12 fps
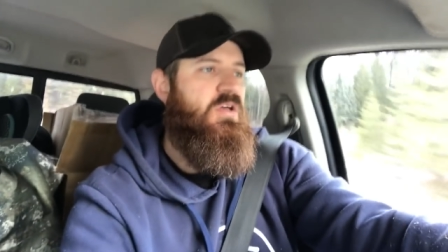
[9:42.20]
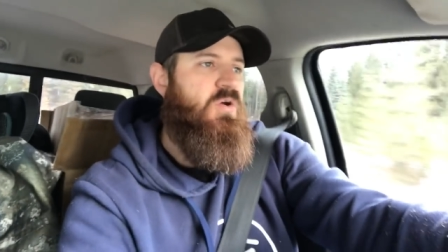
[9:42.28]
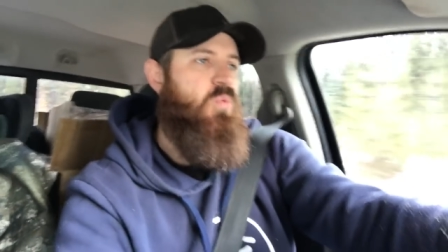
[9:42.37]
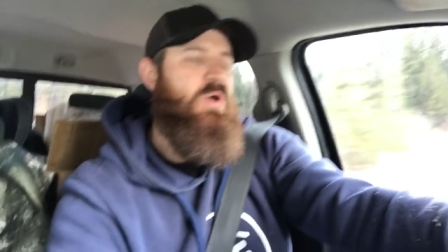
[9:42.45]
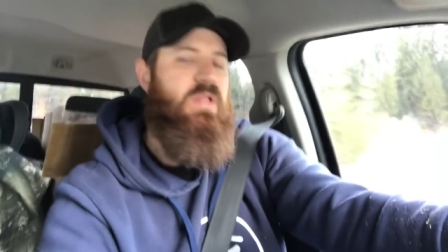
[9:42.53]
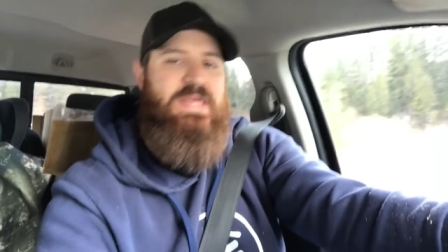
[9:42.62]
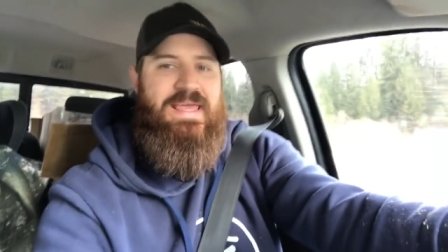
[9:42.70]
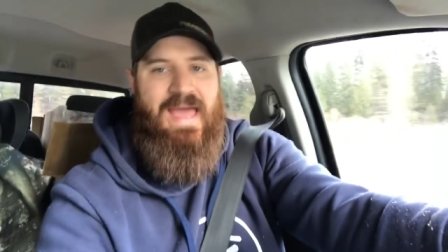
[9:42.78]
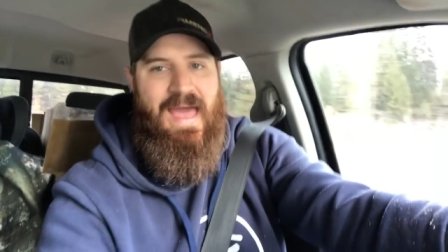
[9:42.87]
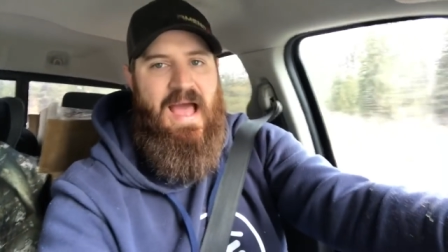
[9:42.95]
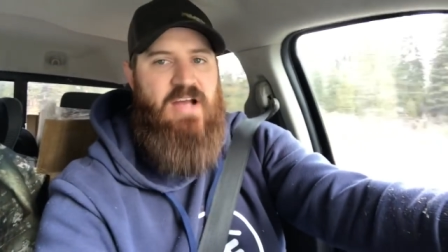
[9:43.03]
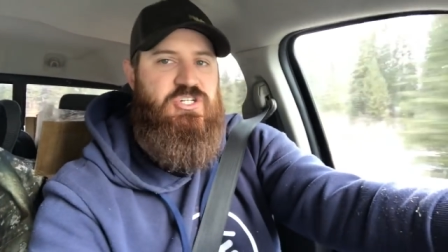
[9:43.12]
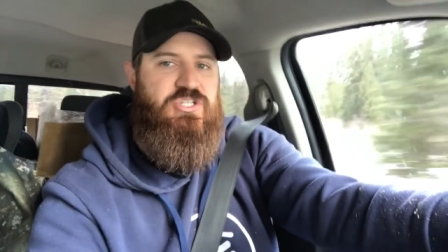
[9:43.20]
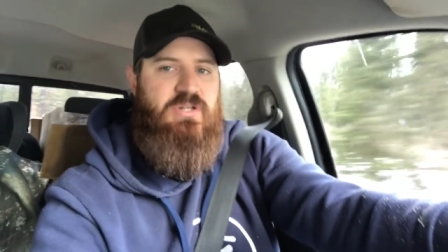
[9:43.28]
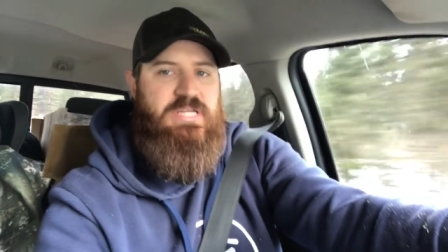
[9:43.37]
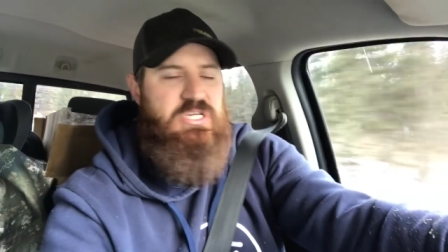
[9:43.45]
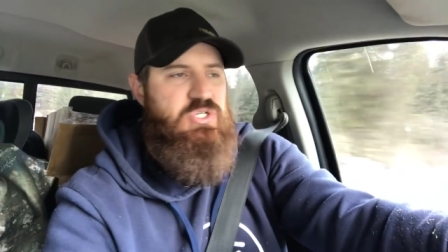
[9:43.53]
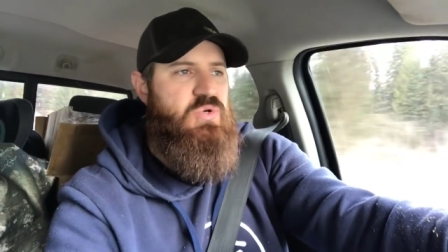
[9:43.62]
Will he
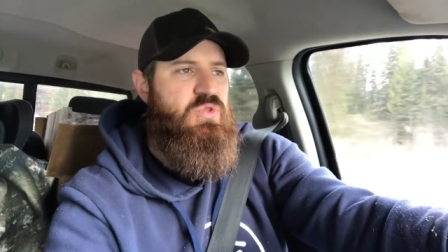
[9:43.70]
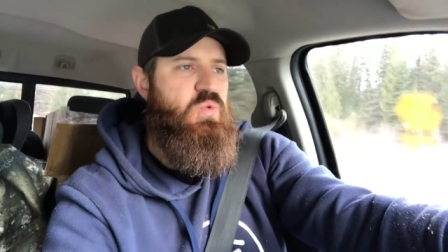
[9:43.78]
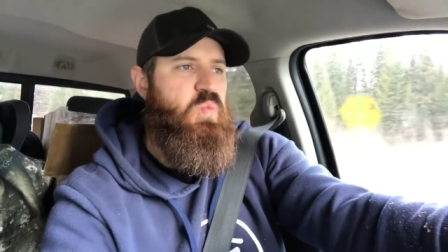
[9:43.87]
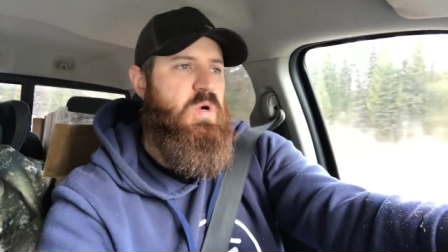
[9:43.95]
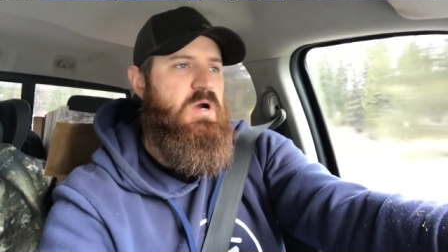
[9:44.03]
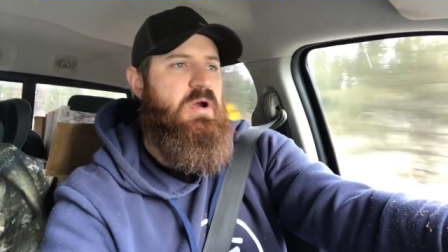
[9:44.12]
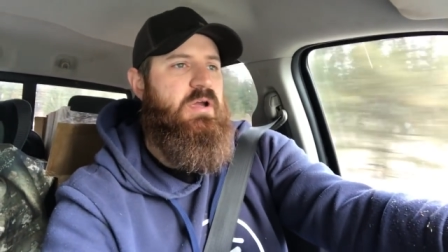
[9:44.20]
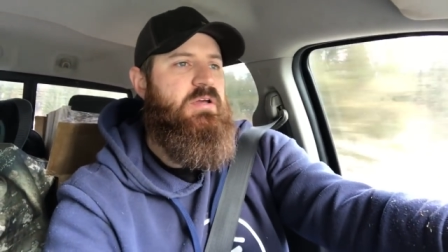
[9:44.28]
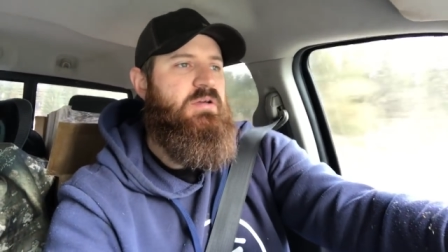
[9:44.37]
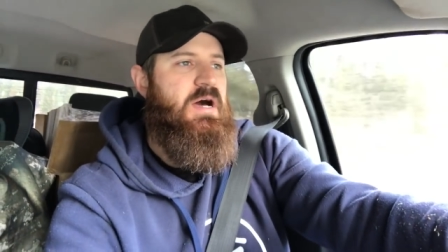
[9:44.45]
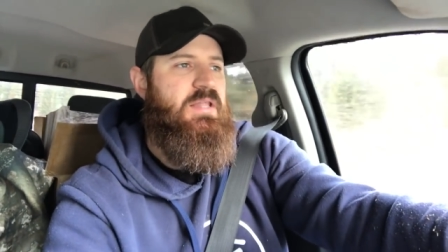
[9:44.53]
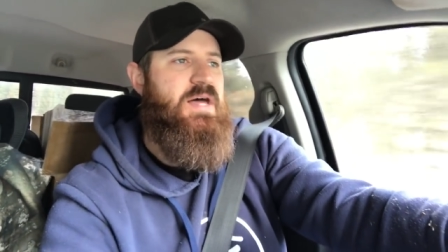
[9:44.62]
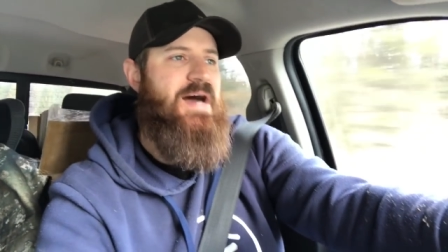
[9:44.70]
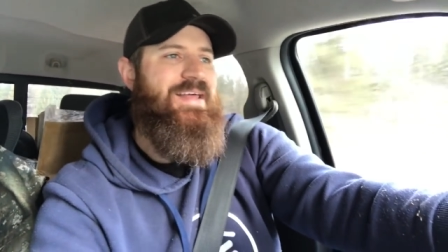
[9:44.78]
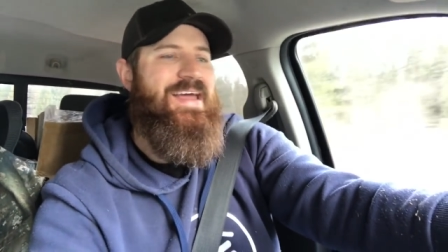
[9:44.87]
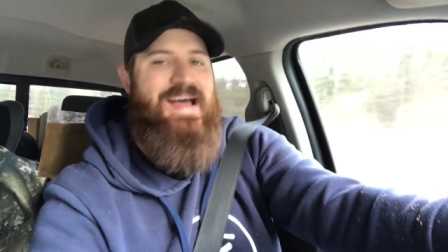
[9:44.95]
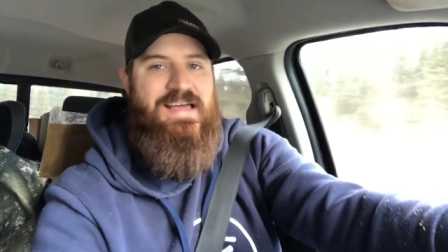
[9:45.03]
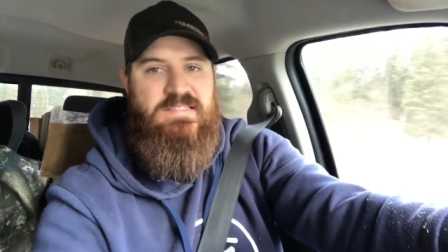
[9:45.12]
actually do the work? A lot of
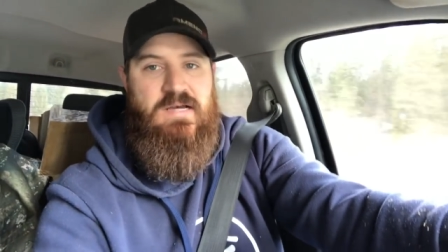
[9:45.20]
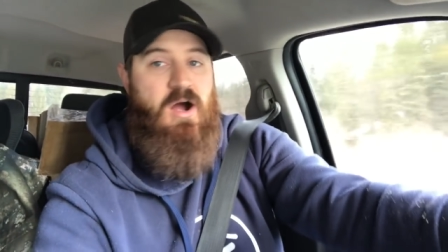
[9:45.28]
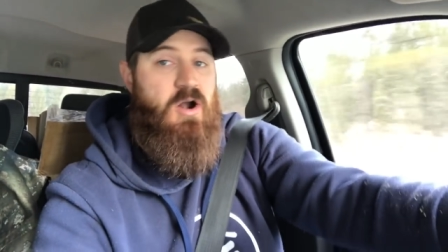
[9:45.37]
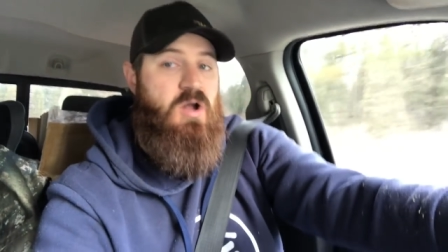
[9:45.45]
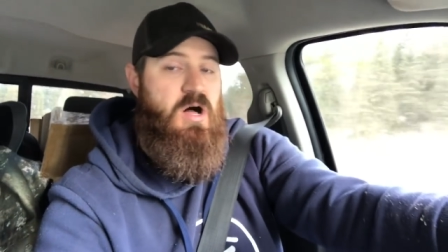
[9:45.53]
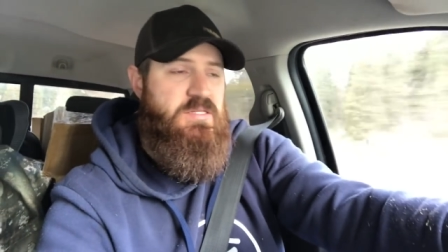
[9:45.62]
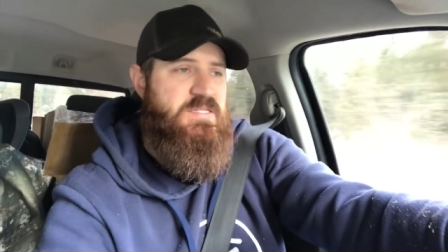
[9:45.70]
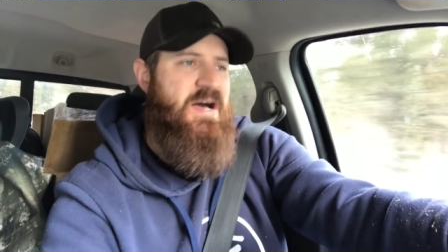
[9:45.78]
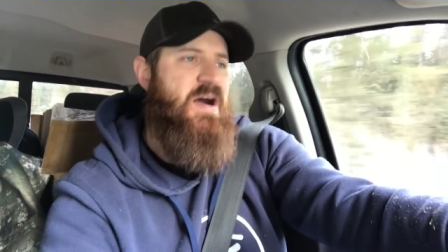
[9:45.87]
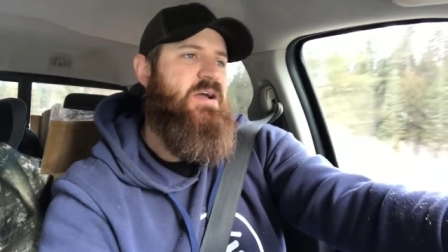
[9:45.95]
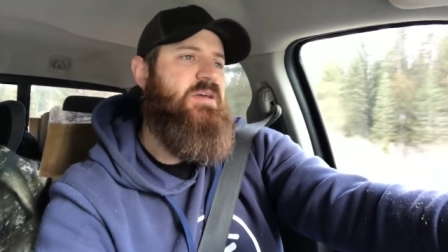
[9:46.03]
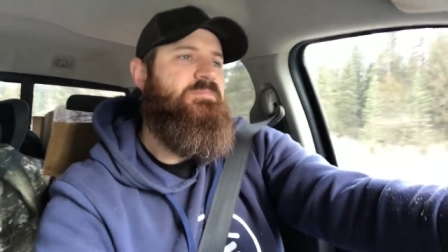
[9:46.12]
guys are all talk.